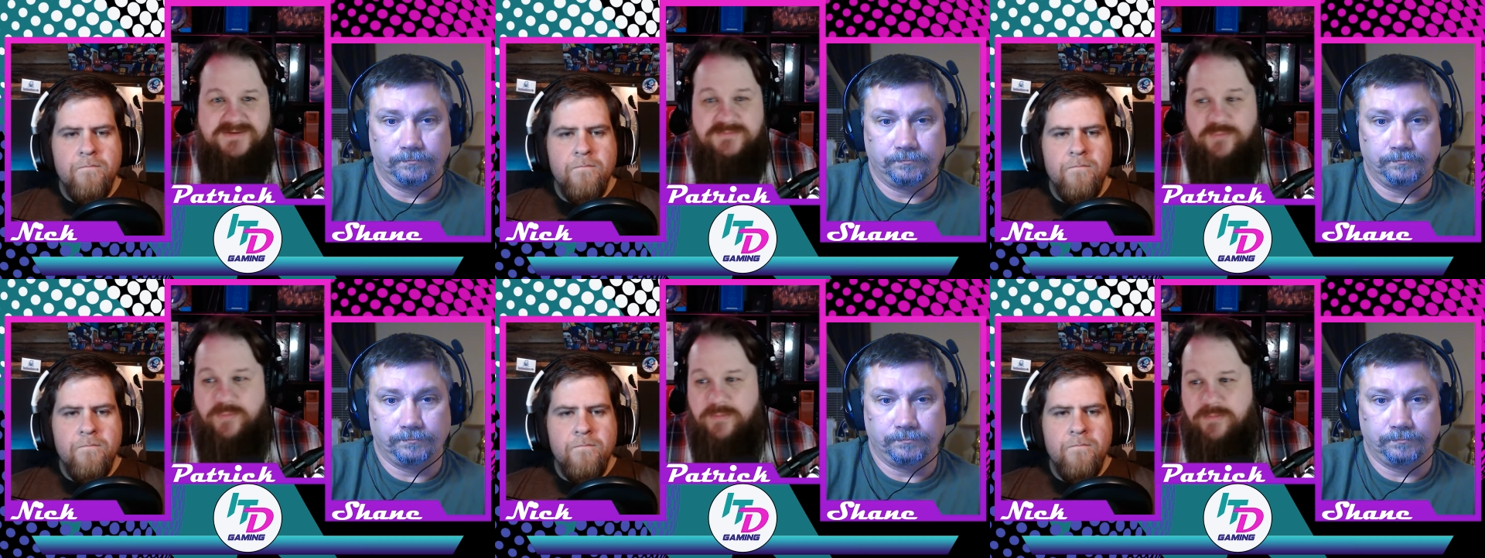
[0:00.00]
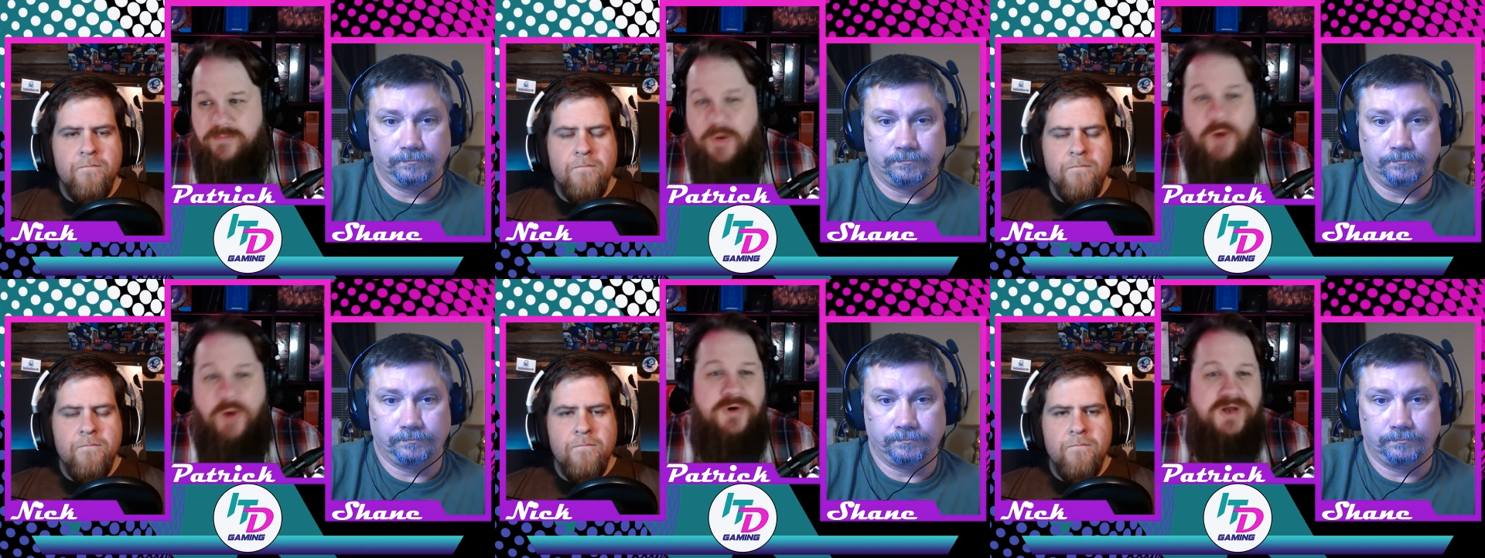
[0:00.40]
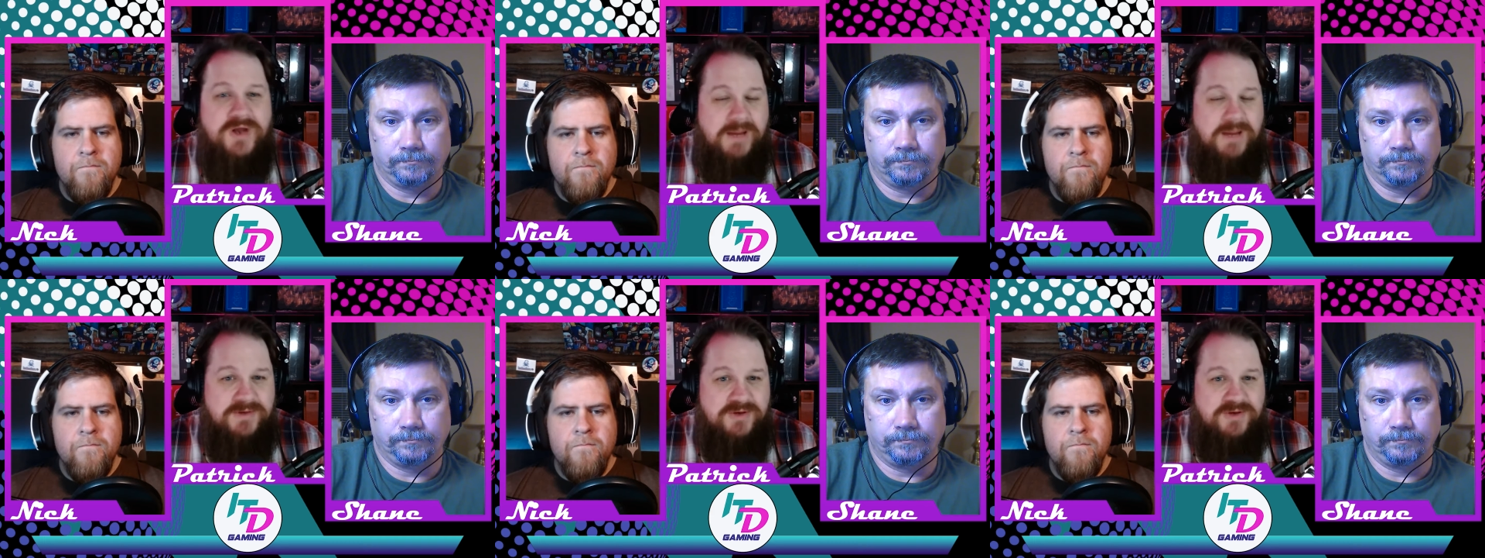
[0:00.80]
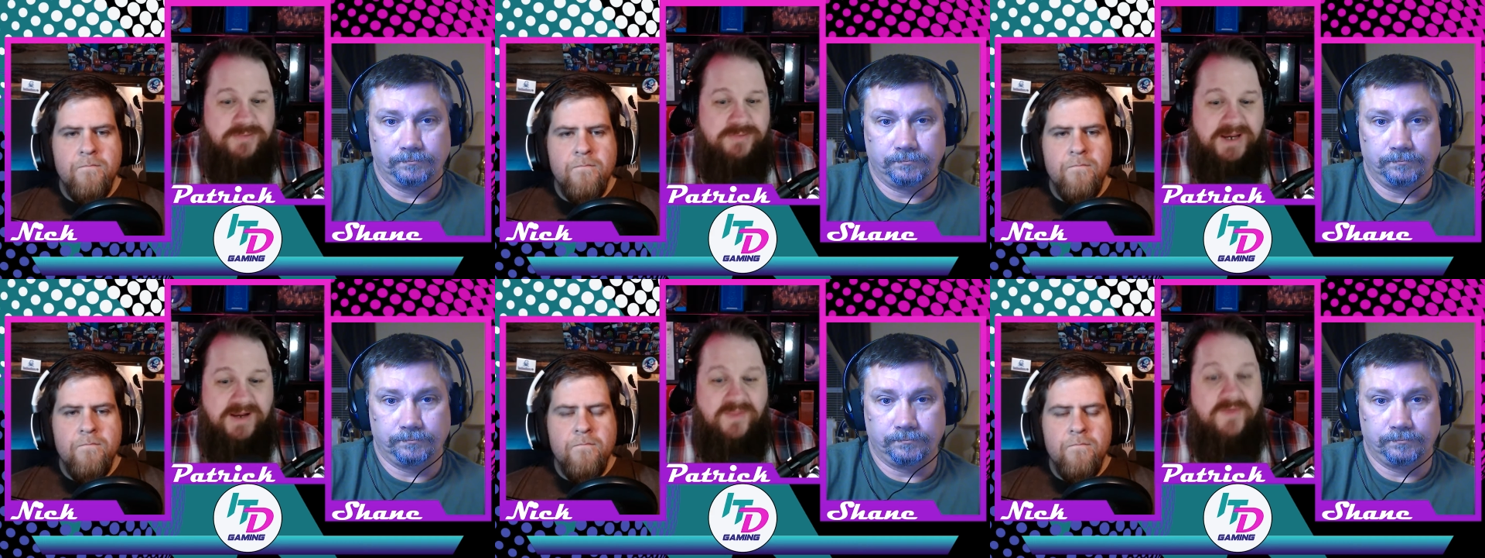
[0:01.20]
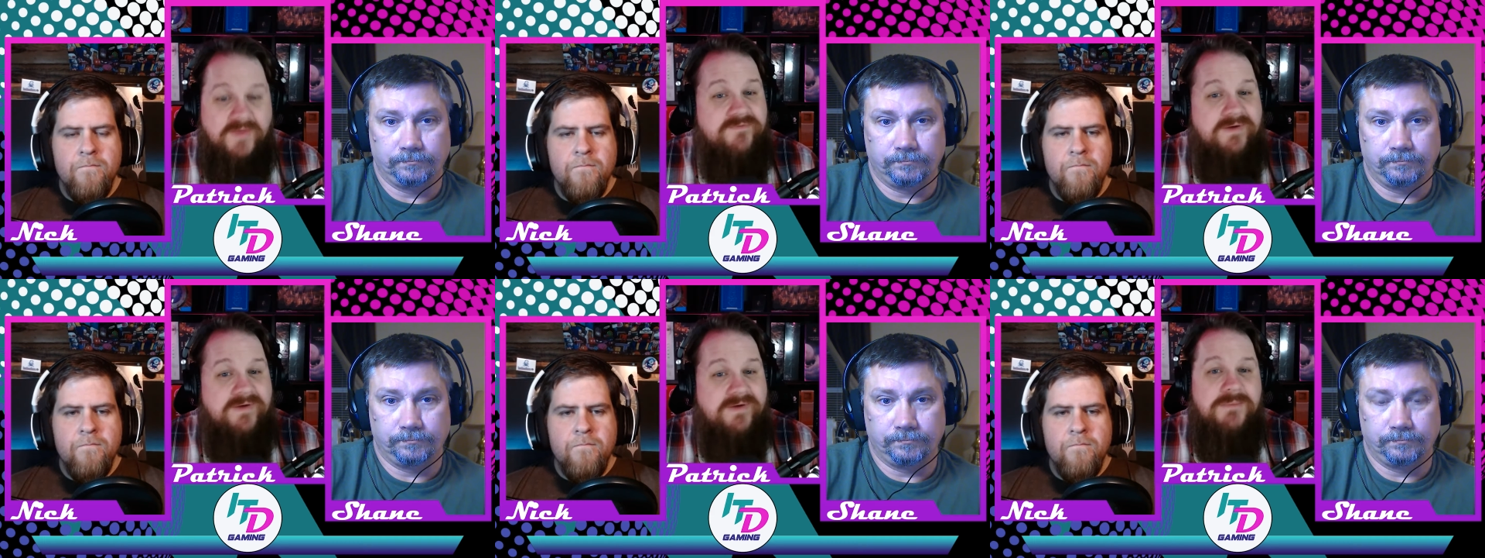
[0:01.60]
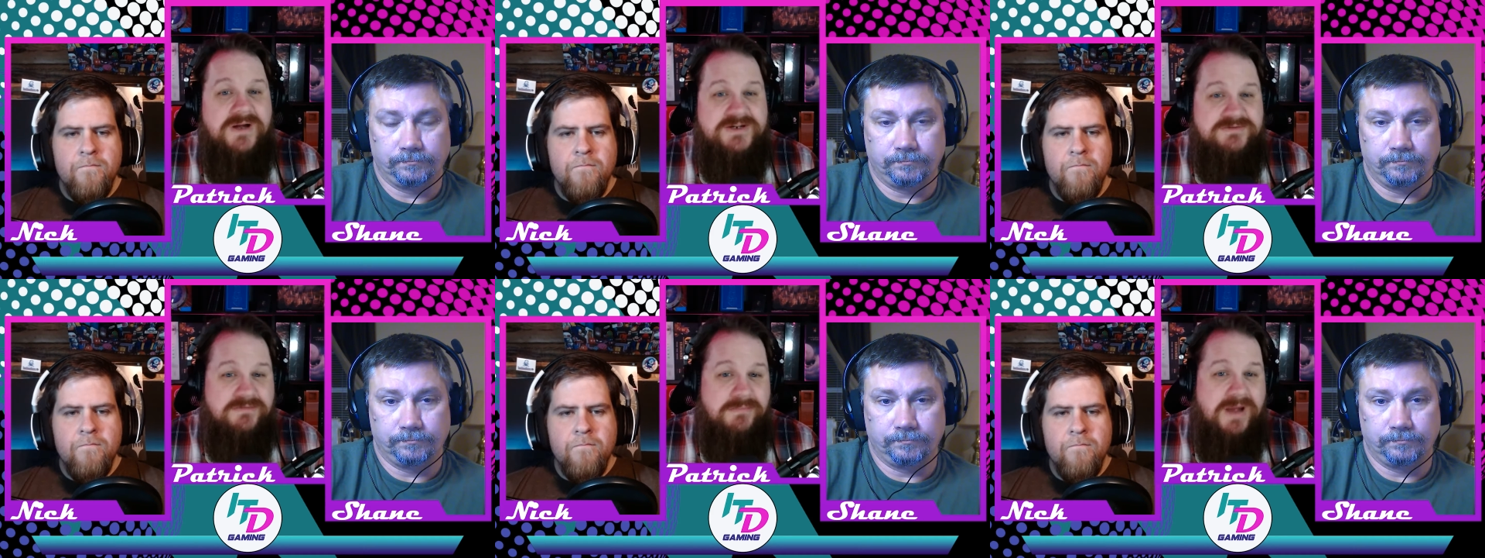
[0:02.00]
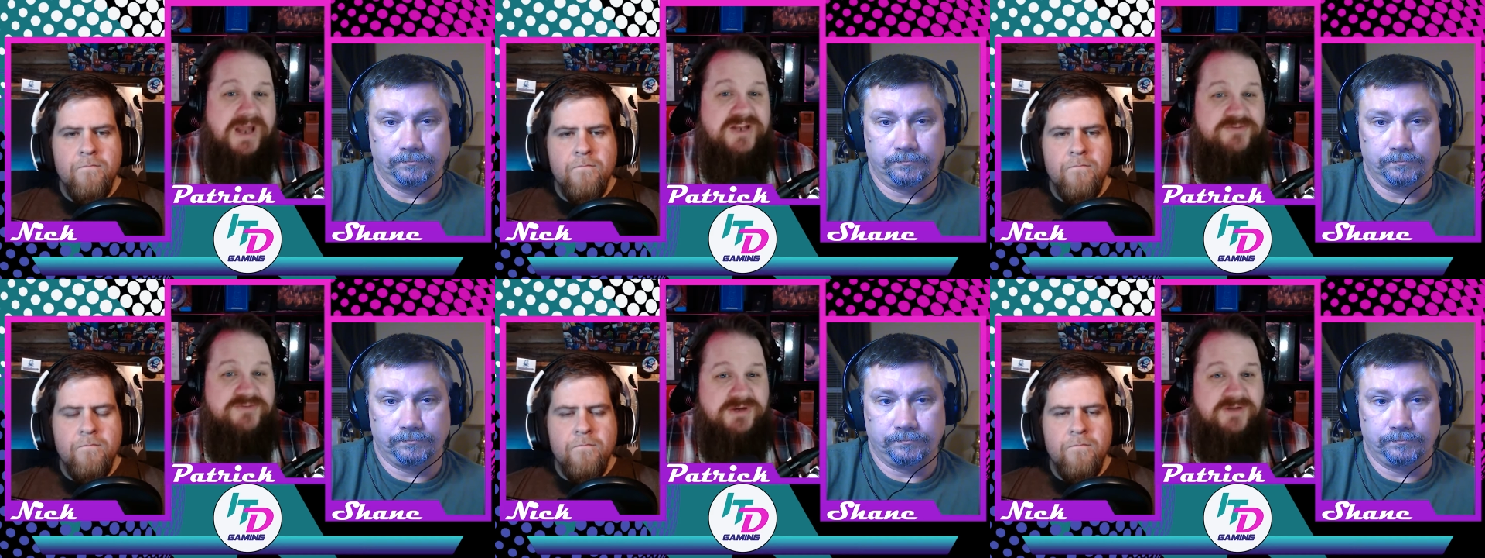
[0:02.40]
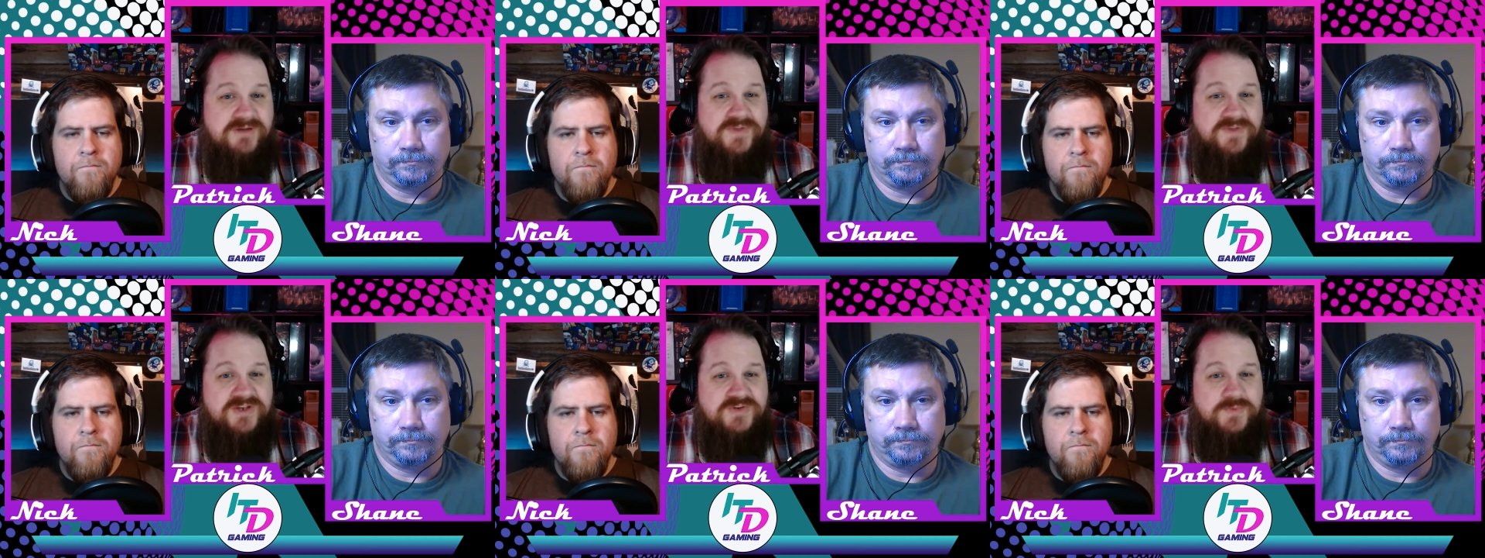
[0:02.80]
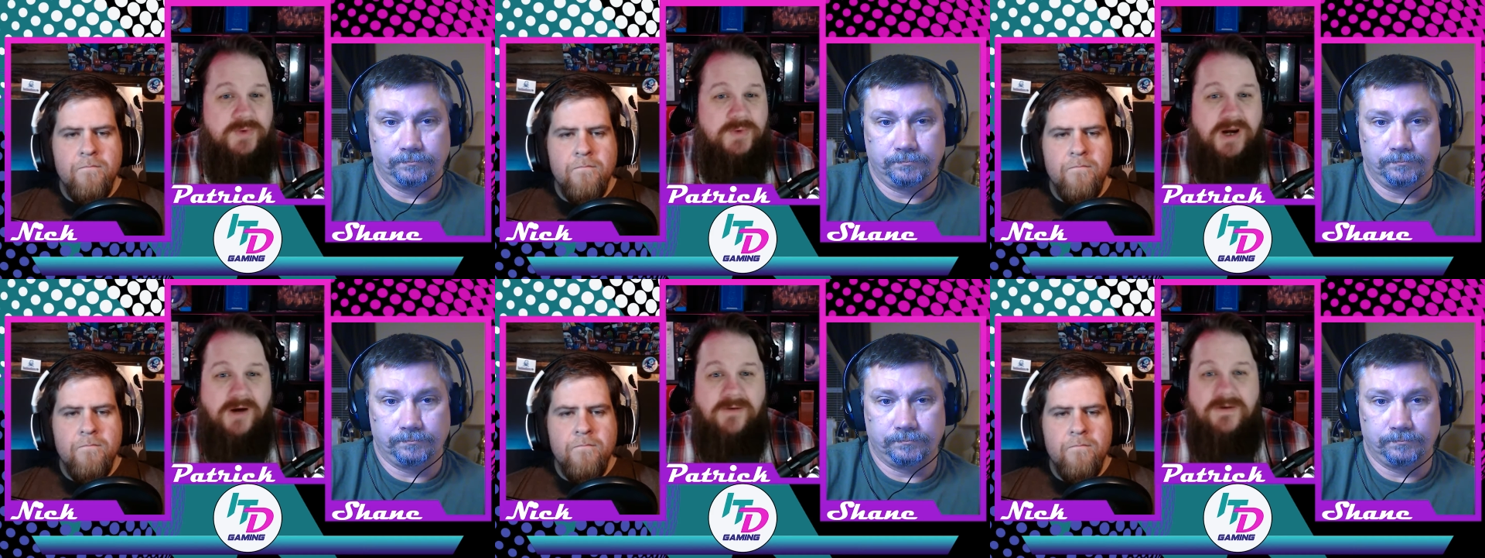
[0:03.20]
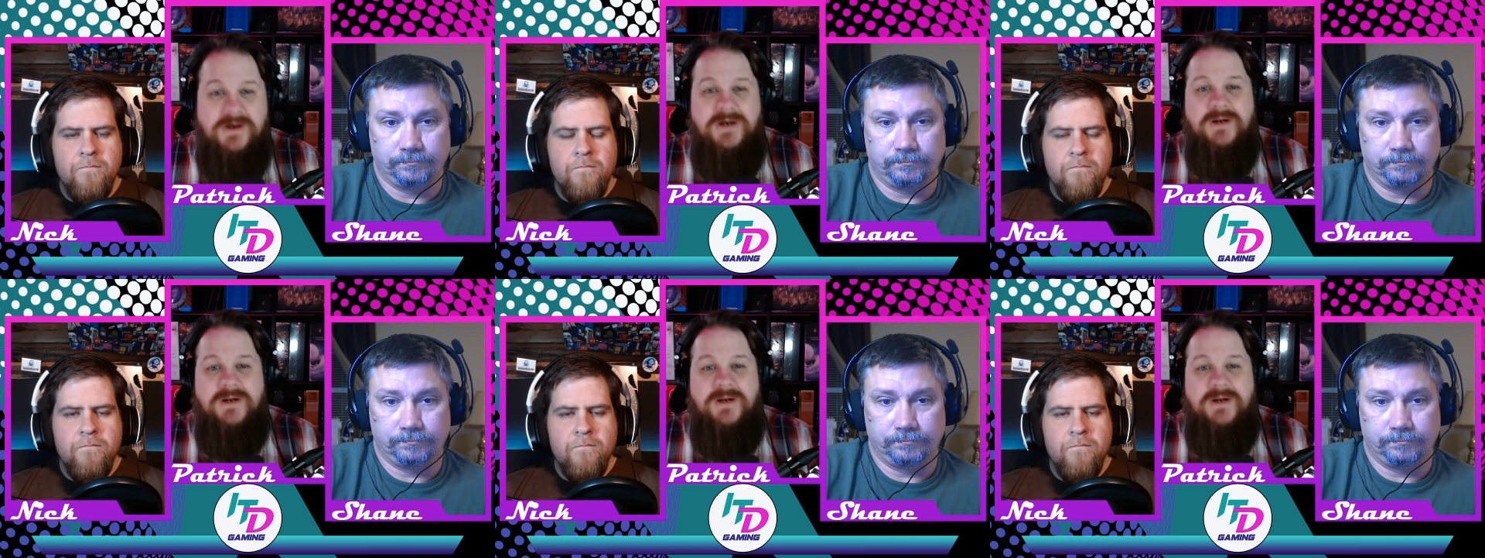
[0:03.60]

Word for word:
Speaker 1: mobile game that you played on that very much reminds me of this, where